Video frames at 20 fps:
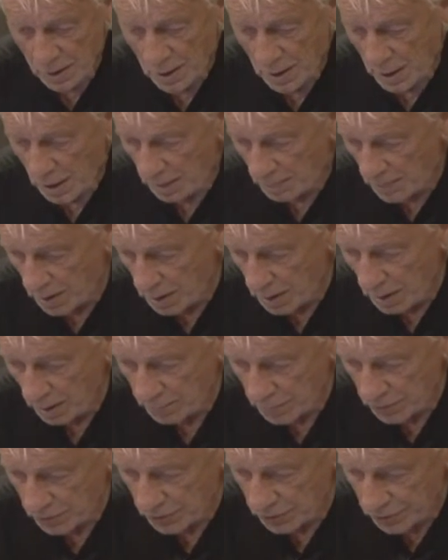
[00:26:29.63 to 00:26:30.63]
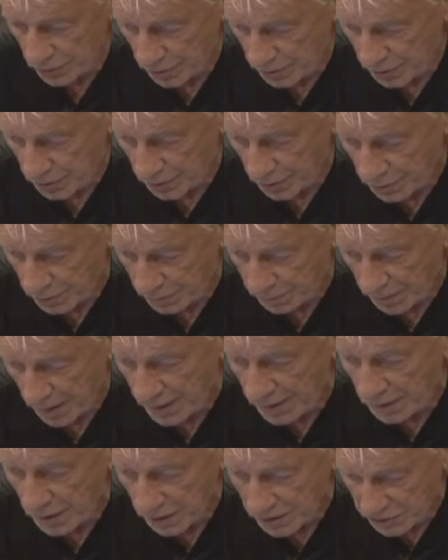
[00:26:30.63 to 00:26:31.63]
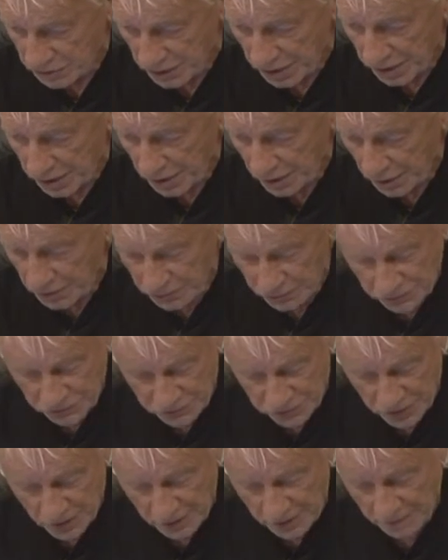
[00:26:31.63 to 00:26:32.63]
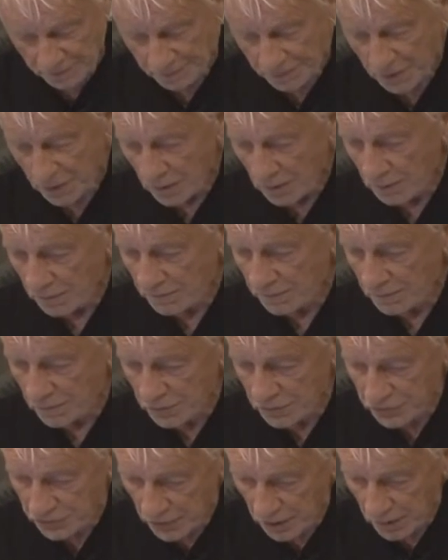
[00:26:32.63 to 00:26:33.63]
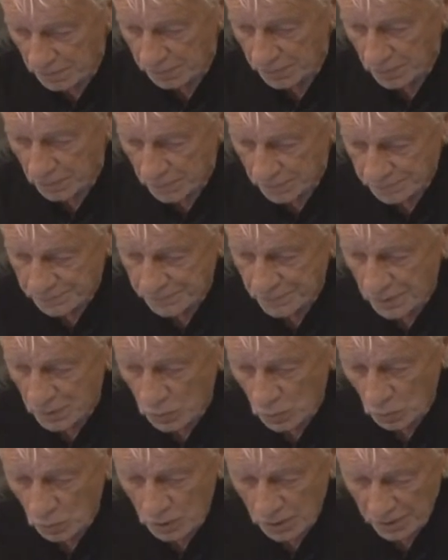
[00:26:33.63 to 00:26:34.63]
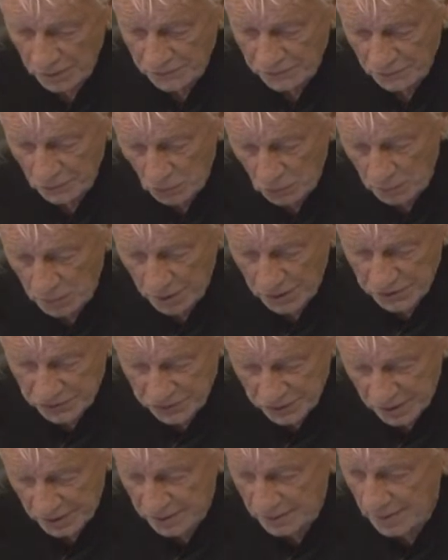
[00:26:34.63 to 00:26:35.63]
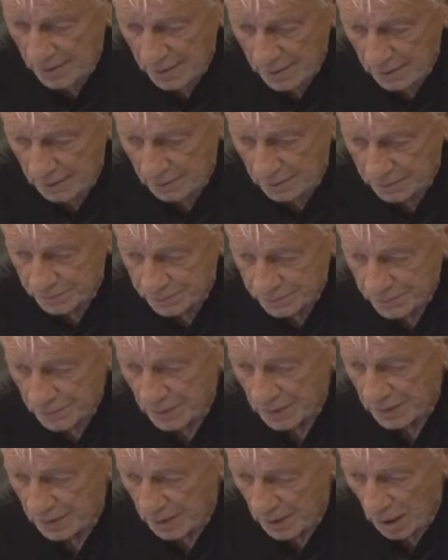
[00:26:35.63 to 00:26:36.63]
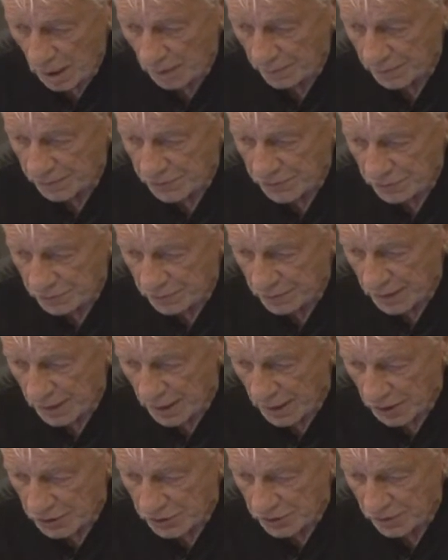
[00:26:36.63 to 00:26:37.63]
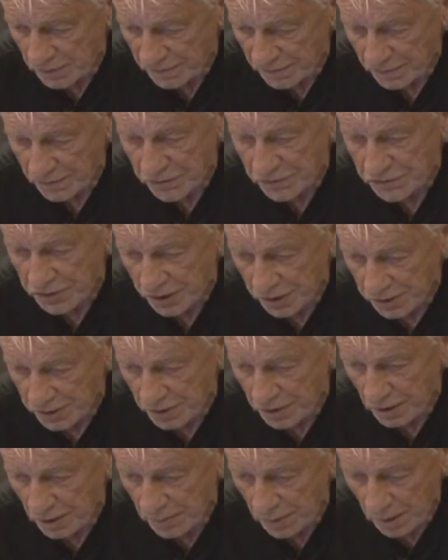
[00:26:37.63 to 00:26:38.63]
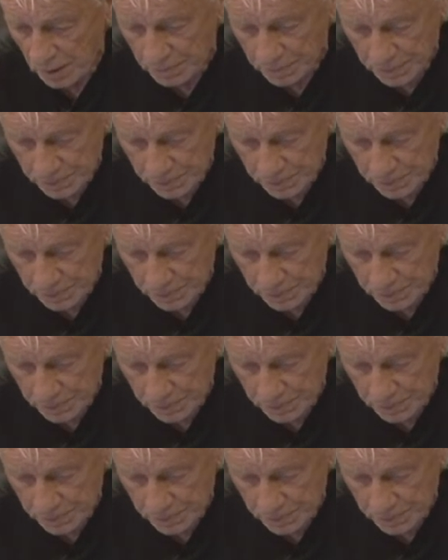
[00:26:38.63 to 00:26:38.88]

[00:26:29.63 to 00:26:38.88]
I'm going to explain the sticky heights in a second. For example, when I throw my stick down, the opposite reaction is for the stick to come up.